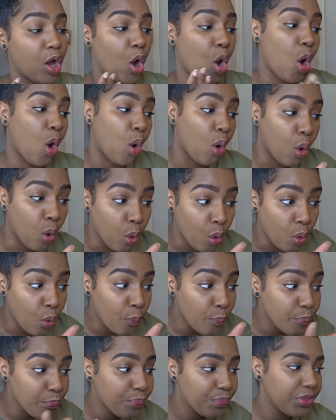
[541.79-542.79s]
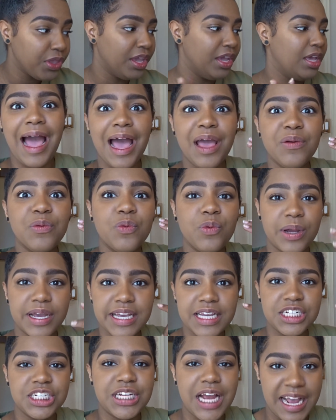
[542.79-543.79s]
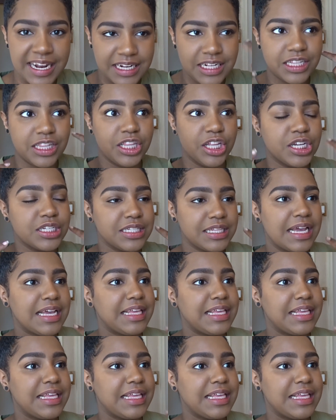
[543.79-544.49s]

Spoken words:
home. I wish I did looks